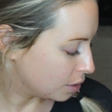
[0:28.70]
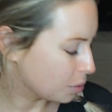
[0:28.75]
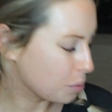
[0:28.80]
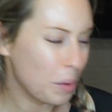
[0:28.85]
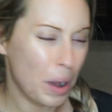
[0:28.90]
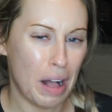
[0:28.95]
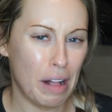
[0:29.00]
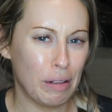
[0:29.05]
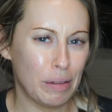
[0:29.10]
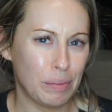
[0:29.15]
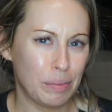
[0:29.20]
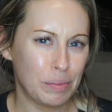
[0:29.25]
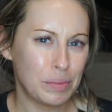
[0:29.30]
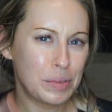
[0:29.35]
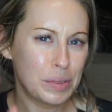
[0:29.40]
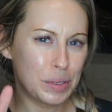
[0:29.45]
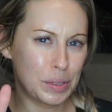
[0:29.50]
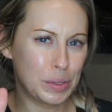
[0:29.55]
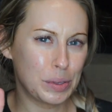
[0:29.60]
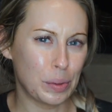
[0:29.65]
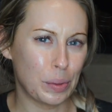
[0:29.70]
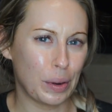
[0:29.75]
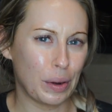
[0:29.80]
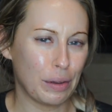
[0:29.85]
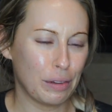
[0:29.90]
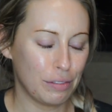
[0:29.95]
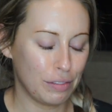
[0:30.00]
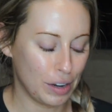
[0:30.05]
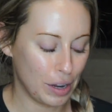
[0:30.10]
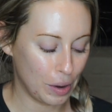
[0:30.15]
well, sort
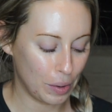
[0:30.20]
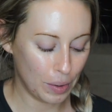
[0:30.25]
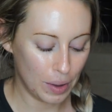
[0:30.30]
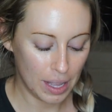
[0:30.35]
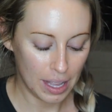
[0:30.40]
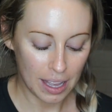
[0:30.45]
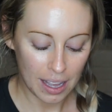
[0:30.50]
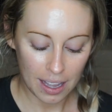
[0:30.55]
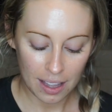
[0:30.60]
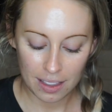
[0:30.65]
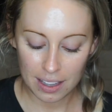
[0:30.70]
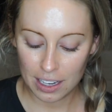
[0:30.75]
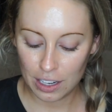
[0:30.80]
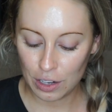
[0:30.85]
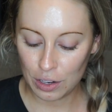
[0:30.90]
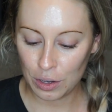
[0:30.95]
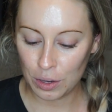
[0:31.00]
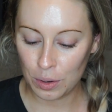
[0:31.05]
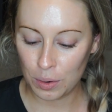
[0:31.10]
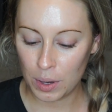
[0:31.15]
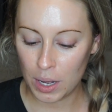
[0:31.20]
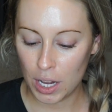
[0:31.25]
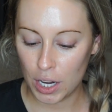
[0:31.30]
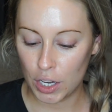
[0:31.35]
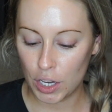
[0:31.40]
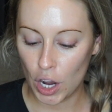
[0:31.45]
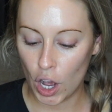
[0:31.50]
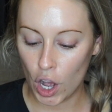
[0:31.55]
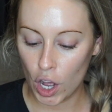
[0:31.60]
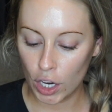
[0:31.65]
of new, the new
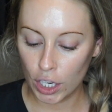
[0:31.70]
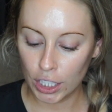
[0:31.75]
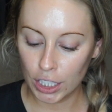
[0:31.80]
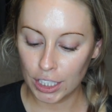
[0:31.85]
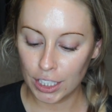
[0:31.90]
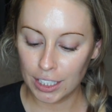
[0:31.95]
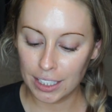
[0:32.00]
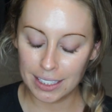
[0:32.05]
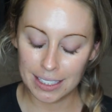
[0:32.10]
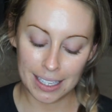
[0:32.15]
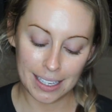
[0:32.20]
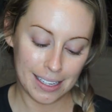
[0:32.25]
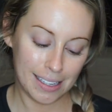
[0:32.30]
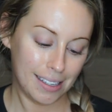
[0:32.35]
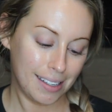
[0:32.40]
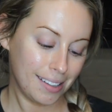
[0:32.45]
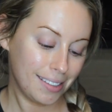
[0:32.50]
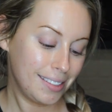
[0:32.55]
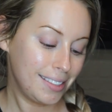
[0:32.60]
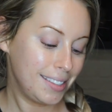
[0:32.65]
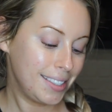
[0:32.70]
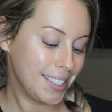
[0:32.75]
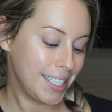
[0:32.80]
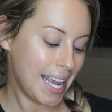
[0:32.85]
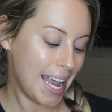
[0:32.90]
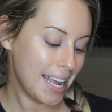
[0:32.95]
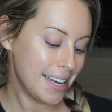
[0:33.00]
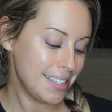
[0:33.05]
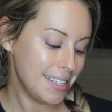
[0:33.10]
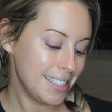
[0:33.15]
NARS
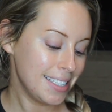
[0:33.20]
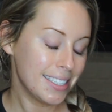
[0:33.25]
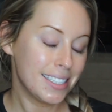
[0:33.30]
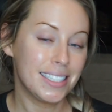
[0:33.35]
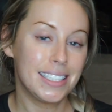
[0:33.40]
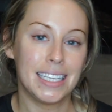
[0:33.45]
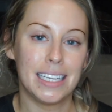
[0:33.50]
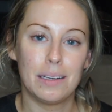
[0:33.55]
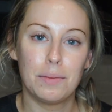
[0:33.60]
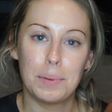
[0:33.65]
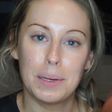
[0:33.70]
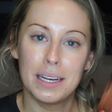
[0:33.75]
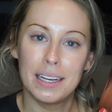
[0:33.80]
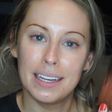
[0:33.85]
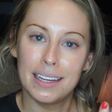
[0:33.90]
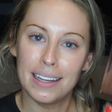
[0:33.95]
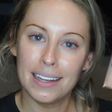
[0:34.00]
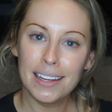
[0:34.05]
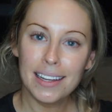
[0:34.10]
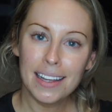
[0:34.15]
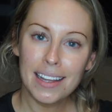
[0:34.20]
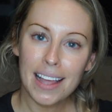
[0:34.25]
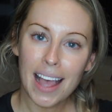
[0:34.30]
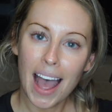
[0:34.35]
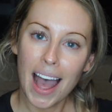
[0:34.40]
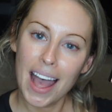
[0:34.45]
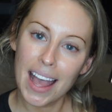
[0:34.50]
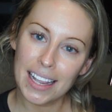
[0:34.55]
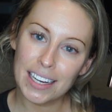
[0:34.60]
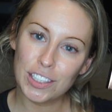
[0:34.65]
Skin Deep
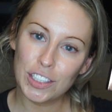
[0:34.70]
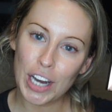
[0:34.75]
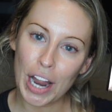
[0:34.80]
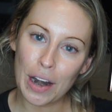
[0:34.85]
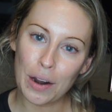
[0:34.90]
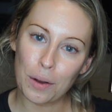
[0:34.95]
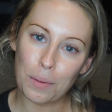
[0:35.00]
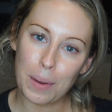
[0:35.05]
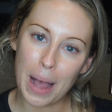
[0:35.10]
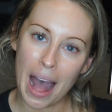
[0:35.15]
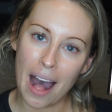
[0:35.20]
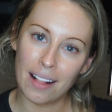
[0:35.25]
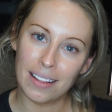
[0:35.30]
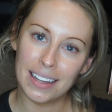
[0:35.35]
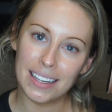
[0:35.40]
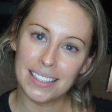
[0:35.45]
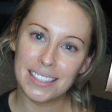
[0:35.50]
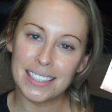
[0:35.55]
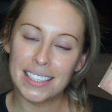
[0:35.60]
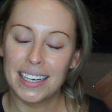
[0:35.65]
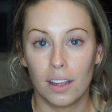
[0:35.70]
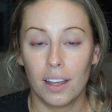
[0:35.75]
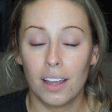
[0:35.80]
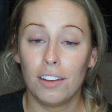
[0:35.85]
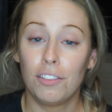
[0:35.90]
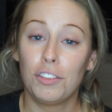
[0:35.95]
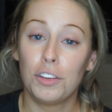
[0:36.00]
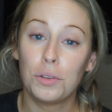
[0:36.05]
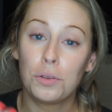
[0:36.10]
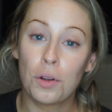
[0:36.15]
eyeshadow palette.
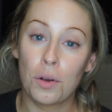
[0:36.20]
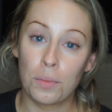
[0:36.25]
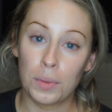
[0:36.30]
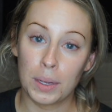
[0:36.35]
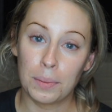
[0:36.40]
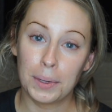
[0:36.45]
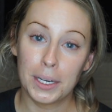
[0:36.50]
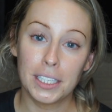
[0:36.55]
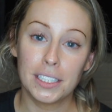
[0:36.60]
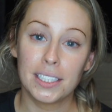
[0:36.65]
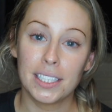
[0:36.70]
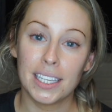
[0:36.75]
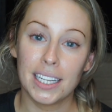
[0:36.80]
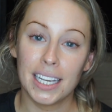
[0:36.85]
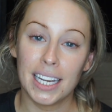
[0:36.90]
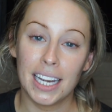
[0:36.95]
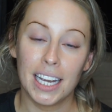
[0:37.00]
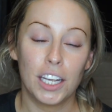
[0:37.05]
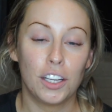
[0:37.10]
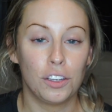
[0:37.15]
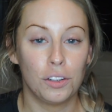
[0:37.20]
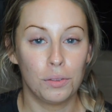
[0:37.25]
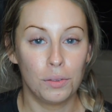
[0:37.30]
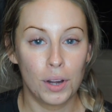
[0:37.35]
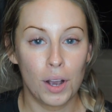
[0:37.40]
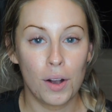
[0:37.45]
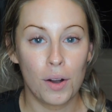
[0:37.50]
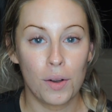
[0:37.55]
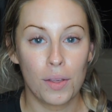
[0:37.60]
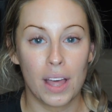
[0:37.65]
If you know me personally, you
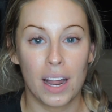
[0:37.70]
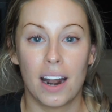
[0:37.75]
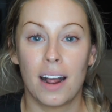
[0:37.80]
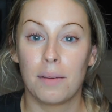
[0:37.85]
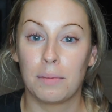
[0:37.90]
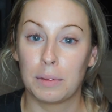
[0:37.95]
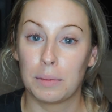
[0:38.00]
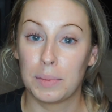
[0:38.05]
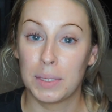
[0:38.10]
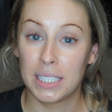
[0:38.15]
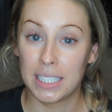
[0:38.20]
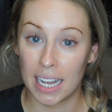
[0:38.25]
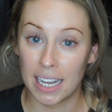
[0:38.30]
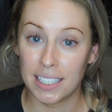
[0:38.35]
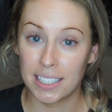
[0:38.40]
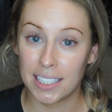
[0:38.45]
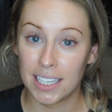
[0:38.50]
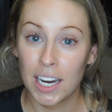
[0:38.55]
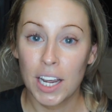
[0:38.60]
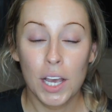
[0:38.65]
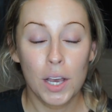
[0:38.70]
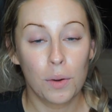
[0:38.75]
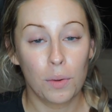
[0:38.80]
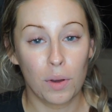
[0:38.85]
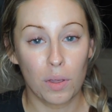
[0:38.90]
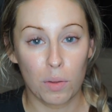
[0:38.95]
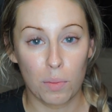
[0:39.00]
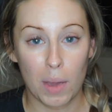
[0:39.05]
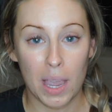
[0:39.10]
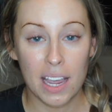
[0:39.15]
know that I'm obsessed
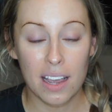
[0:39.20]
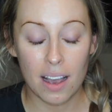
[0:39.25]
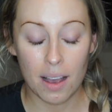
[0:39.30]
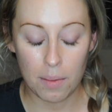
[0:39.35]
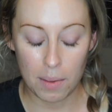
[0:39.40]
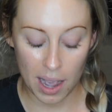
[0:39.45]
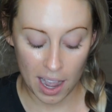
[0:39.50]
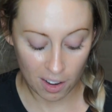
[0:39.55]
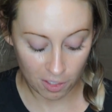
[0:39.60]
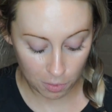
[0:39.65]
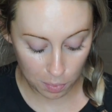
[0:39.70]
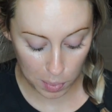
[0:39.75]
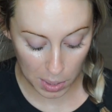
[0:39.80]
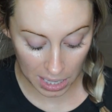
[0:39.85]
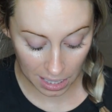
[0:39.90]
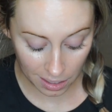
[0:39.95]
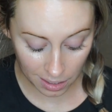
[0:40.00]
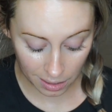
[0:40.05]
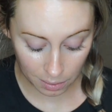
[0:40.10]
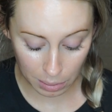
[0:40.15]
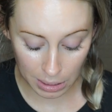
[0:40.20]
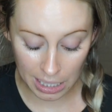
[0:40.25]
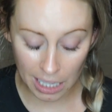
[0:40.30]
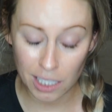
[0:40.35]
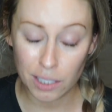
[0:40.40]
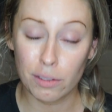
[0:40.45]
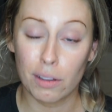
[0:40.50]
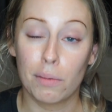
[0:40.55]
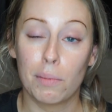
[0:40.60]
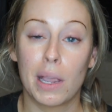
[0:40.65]
with makeup. I've been
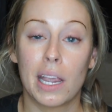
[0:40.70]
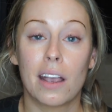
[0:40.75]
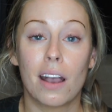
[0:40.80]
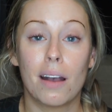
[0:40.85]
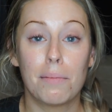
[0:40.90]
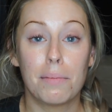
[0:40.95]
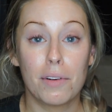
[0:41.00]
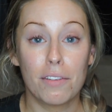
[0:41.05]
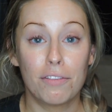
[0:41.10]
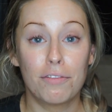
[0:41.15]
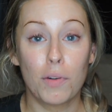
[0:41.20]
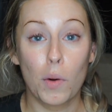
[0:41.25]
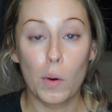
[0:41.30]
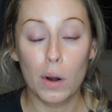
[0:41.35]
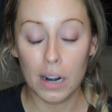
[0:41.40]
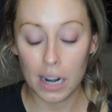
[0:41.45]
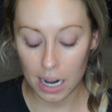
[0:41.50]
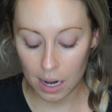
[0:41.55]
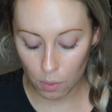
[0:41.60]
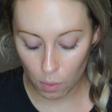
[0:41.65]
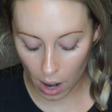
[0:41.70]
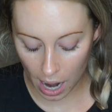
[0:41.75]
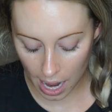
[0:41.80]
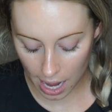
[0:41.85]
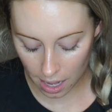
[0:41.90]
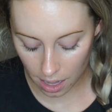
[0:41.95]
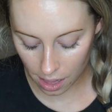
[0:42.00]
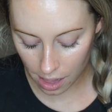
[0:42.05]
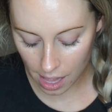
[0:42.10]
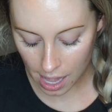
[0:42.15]
obsessed with makeup for a
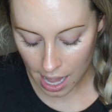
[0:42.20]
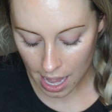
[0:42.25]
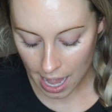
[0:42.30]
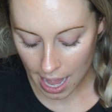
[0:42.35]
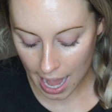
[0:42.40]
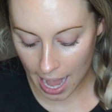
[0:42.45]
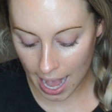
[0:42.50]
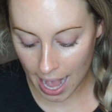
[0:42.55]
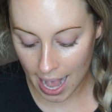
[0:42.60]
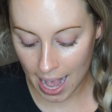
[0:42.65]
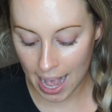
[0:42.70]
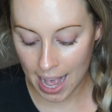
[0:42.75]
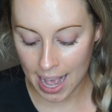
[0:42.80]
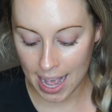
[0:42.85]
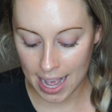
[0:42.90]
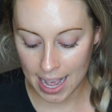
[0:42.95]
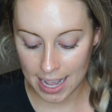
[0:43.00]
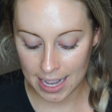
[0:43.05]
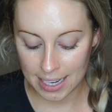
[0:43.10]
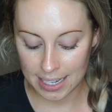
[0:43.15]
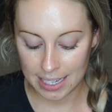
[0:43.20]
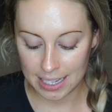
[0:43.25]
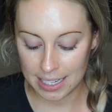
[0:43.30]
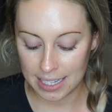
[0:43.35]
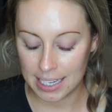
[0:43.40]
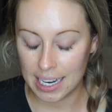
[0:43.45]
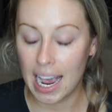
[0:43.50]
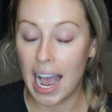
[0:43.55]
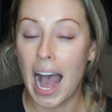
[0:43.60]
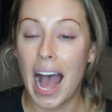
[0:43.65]
while, and
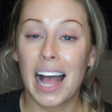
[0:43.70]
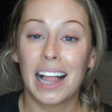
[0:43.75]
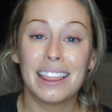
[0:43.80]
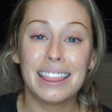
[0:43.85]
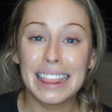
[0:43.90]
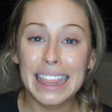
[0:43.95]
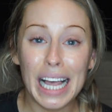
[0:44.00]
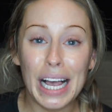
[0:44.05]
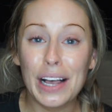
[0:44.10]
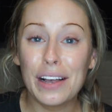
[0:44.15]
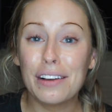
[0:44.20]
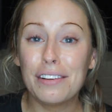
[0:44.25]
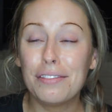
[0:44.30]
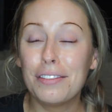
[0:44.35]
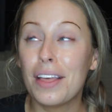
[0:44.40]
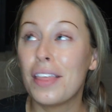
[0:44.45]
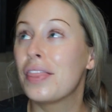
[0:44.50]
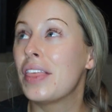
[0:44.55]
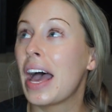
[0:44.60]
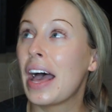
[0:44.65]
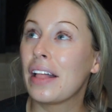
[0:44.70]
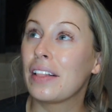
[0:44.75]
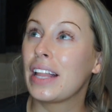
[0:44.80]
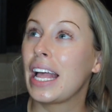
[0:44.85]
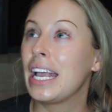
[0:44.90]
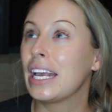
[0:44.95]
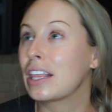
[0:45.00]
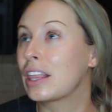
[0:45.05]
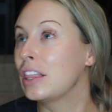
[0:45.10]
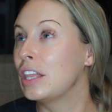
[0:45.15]
I love that
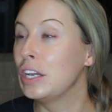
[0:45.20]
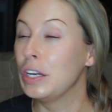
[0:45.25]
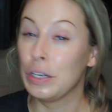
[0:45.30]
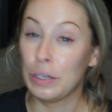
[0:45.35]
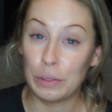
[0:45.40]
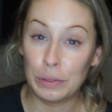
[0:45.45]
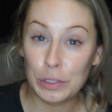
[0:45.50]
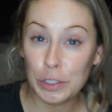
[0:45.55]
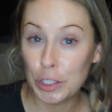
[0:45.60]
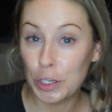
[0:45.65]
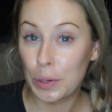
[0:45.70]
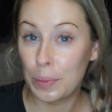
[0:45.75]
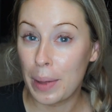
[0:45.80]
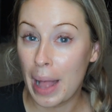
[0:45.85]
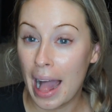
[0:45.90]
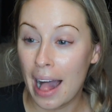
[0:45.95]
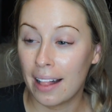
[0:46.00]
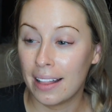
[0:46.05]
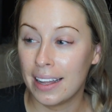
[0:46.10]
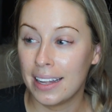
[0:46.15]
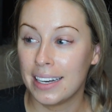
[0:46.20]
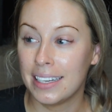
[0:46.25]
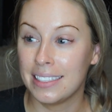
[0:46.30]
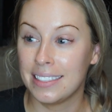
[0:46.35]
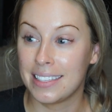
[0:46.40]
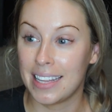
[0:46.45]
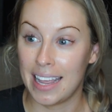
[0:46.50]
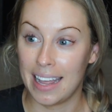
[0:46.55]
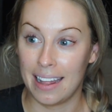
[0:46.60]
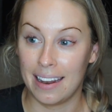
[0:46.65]
like the neutral palette
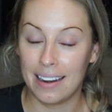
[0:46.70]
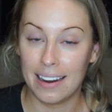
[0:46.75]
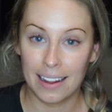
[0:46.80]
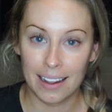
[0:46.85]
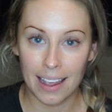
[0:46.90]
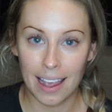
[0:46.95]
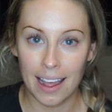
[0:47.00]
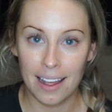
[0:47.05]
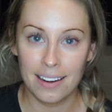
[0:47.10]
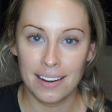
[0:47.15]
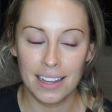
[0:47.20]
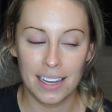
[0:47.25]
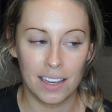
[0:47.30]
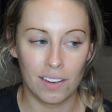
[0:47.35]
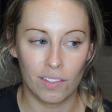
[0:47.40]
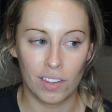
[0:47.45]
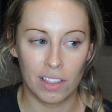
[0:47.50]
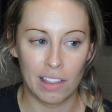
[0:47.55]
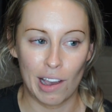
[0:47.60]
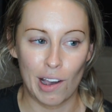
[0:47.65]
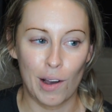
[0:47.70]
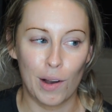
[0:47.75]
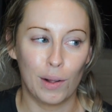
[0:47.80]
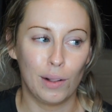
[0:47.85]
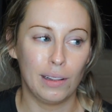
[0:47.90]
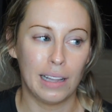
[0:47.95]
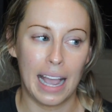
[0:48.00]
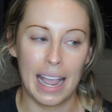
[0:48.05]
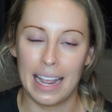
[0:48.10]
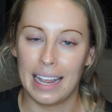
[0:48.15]
is in again, even though
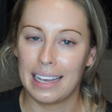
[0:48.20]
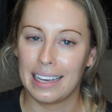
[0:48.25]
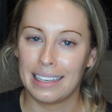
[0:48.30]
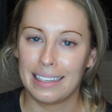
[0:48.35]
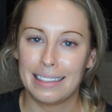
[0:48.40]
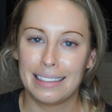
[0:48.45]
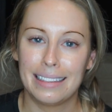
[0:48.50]
like